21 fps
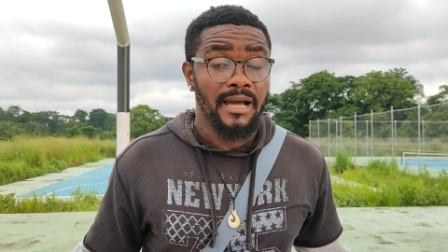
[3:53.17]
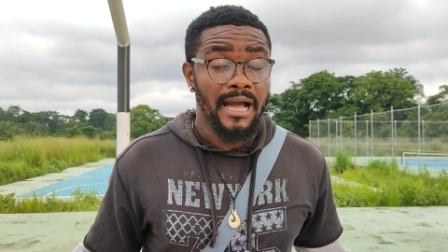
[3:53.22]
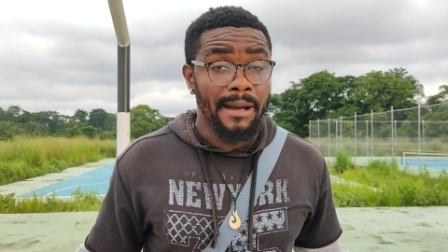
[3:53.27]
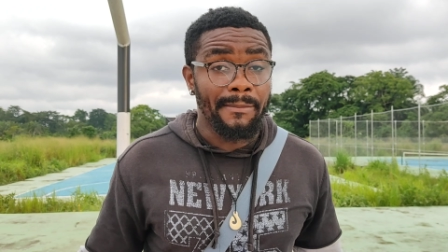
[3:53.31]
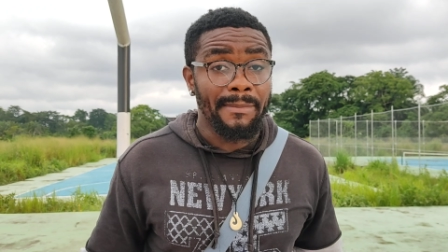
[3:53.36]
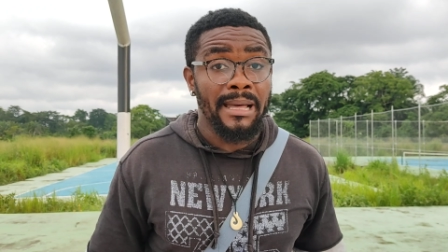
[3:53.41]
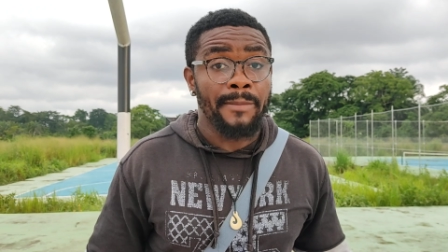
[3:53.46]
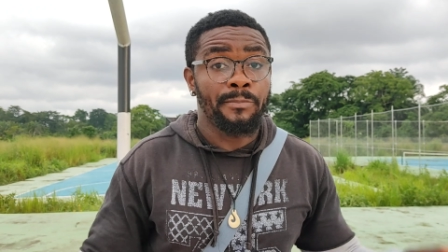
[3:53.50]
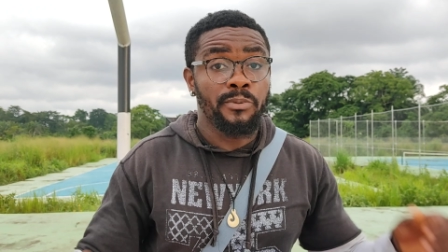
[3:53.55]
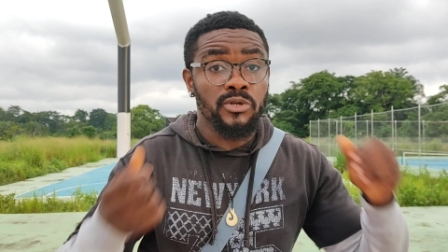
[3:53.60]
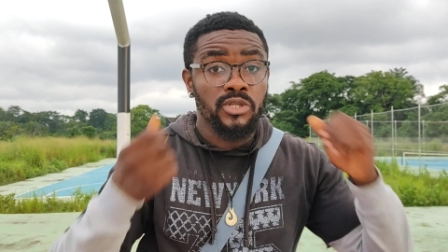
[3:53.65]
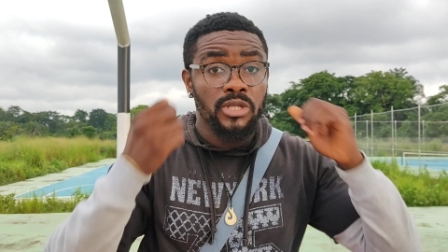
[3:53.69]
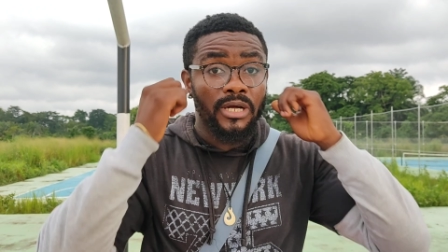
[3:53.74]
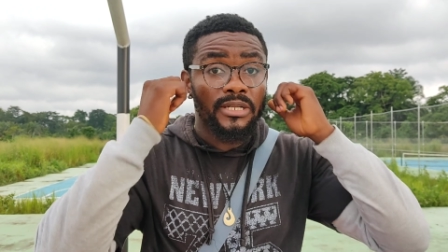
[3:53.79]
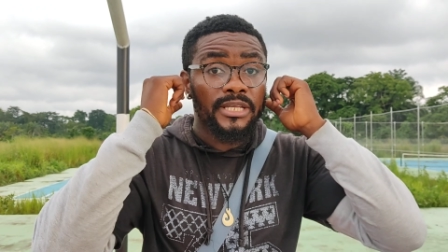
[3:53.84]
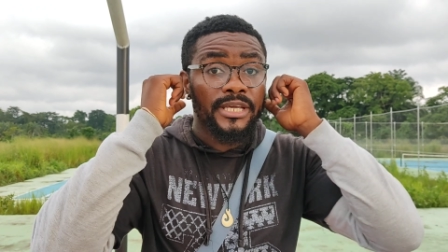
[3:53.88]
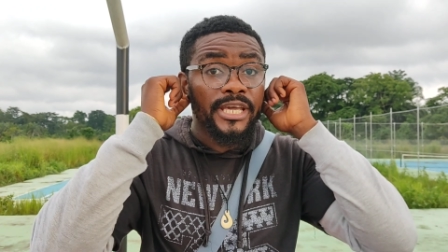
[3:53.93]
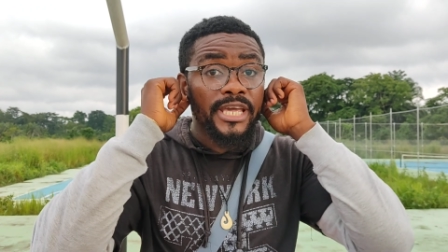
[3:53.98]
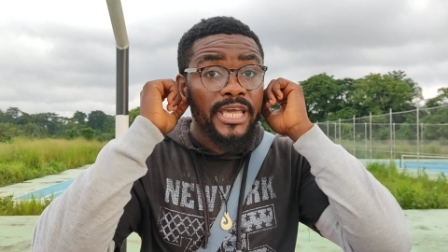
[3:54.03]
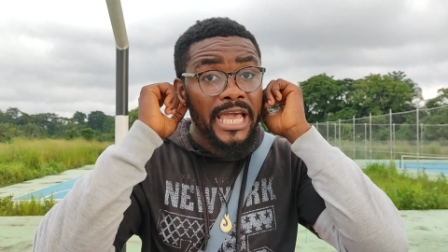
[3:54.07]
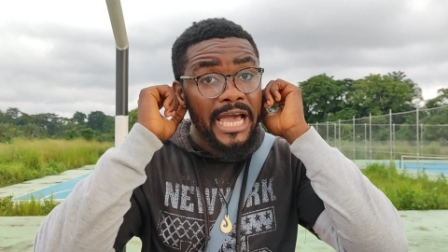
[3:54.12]
I might put on
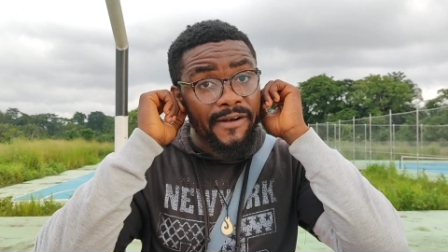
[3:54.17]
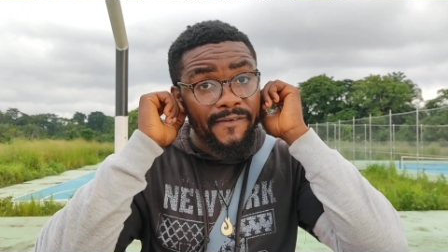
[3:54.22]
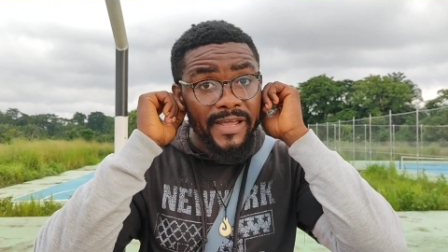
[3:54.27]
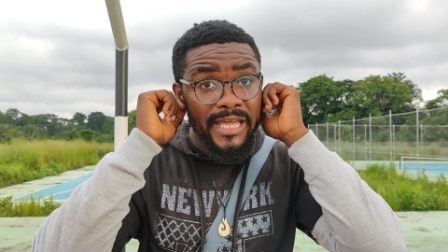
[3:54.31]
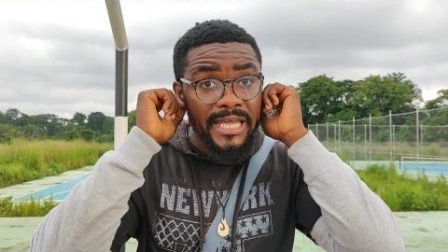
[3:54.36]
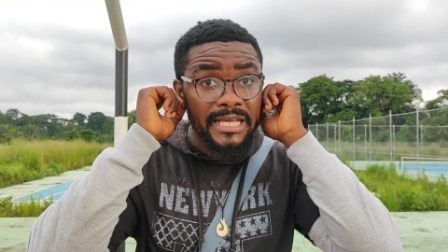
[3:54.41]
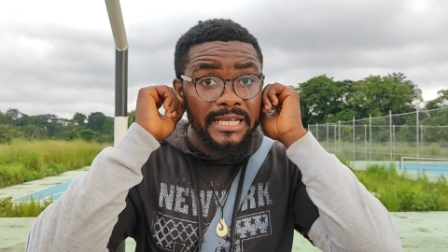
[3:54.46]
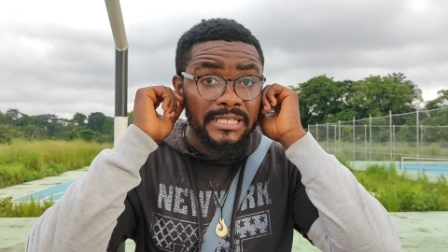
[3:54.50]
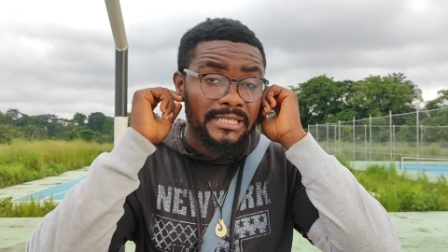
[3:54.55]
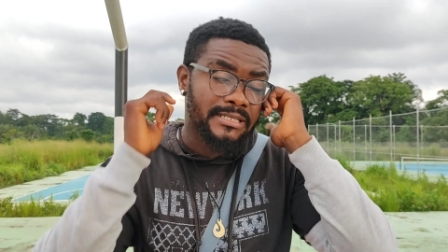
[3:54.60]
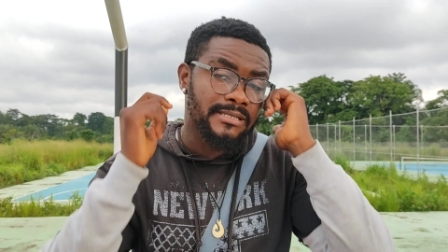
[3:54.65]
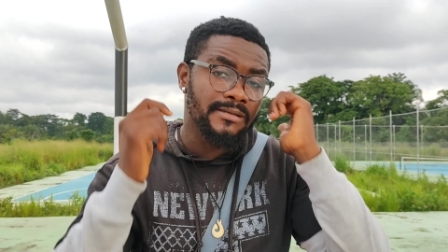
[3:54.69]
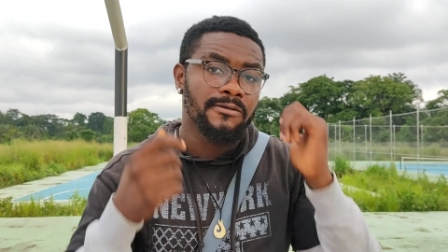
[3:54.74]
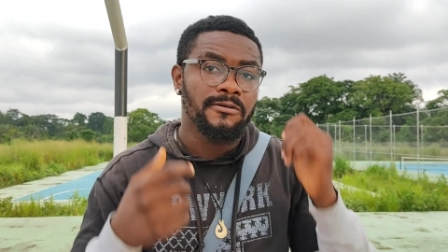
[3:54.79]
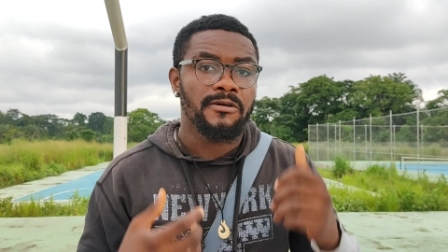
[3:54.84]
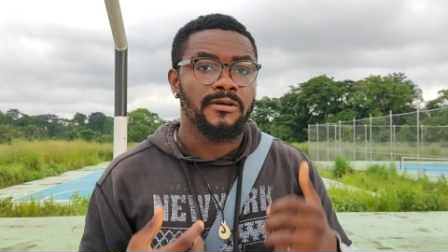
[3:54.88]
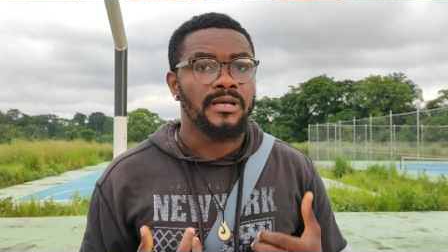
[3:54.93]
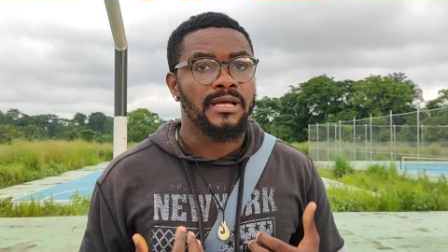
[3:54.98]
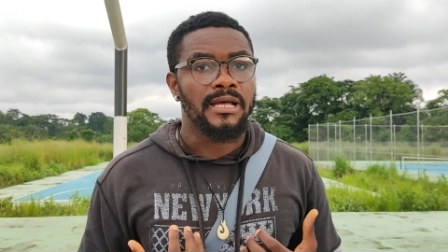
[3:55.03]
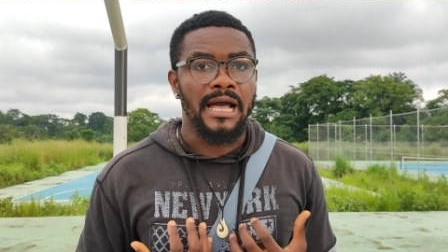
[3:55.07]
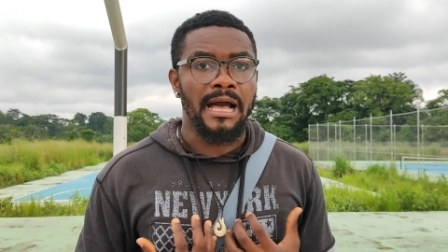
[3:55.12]
the earrings,
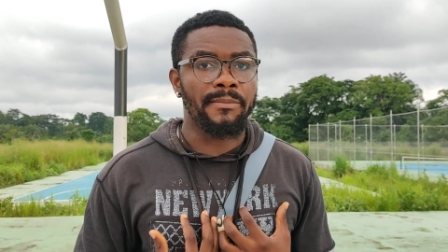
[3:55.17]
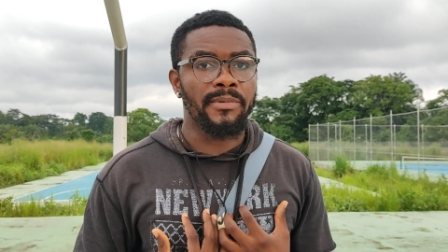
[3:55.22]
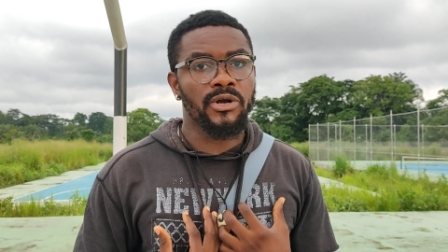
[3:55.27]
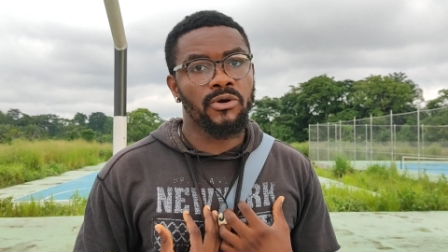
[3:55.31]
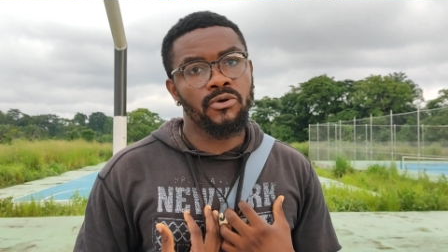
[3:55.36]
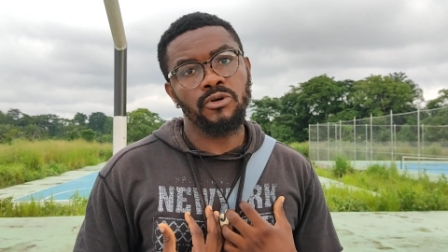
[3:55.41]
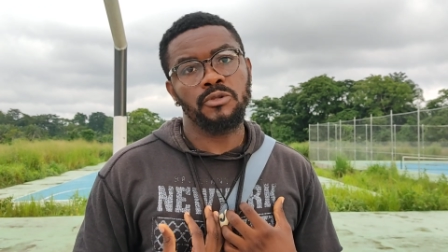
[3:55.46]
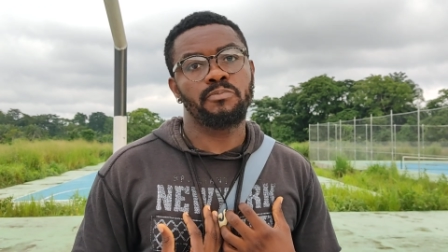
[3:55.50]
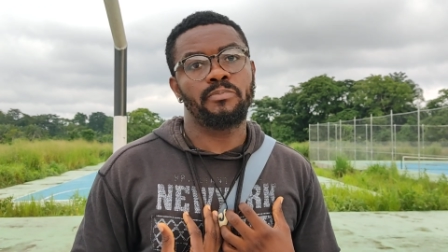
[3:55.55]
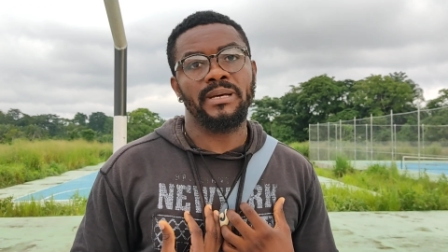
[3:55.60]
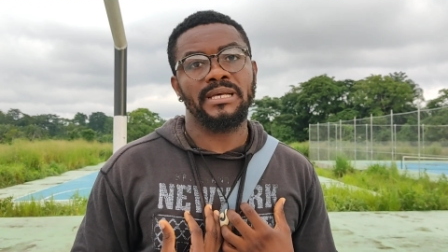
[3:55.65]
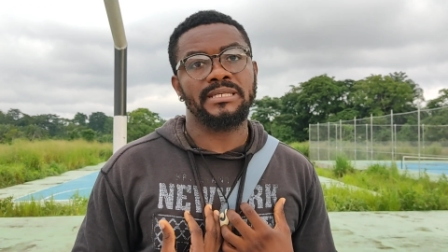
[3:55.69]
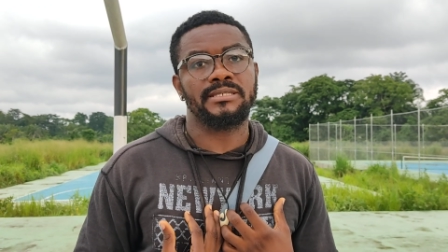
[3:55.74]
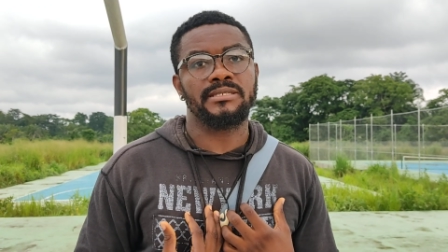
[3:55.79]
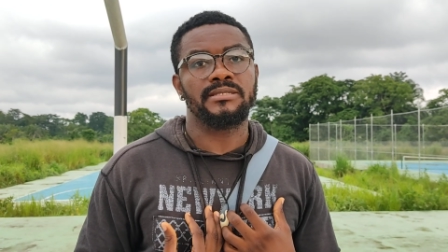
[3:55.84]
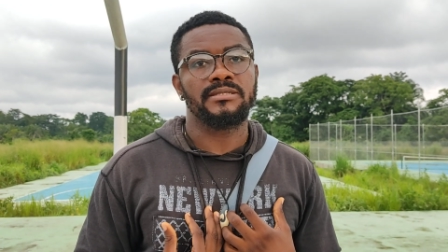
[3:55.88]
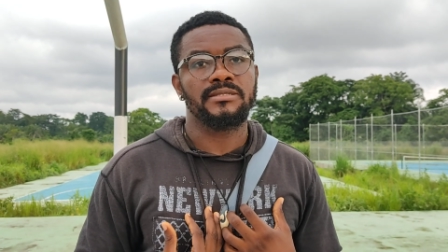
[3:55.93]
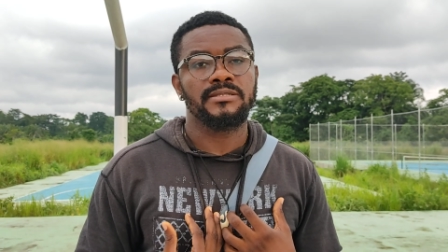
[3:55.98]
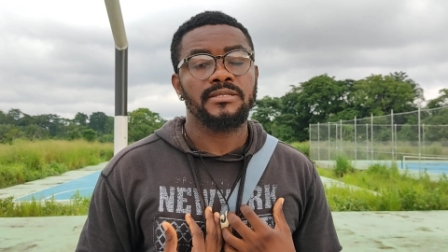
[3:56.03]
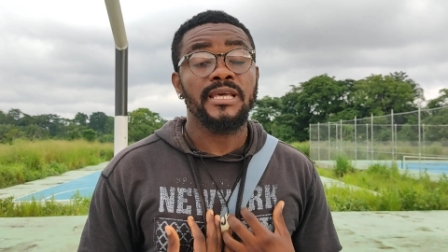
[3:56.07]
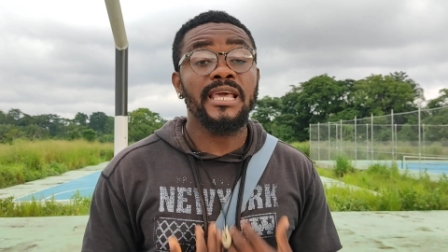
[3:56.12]
I'm a good
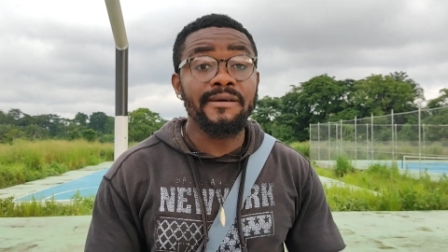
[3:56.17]
person.